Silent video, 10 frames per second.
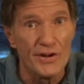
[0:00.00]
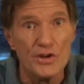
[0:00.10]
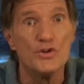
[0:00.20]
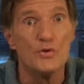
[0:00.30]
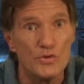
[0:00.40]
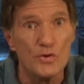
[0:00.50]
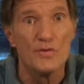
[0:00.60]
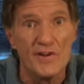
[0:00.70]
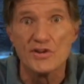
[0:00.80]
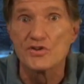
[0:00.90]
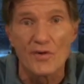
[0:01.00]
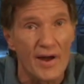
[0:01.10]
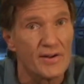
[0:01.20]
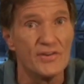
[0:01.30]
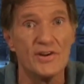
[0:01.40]
leads you to these
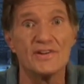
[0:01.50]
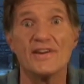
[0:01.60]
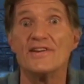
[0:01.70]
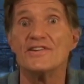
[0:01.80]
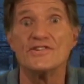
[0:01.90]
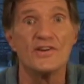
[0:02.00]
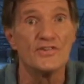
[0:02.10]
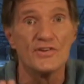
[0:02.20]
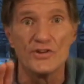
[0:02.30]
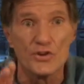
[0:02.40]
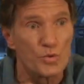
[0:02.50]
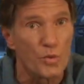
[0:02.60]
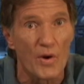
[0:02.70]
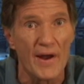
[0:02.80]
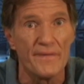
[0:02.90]
strategies and decisions is
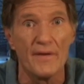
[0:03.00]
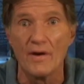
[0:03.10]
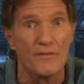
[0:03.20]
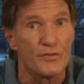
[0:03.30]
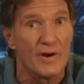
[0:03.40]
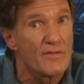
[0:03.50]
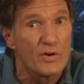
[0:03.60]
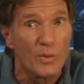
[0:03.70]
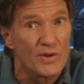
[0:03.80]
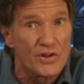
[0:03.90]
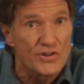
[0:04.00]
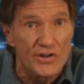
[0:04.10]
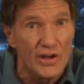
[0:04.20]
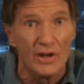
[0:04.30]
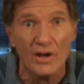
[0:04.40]
right there for everyone to
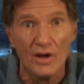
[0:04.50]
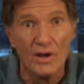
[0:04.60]
see.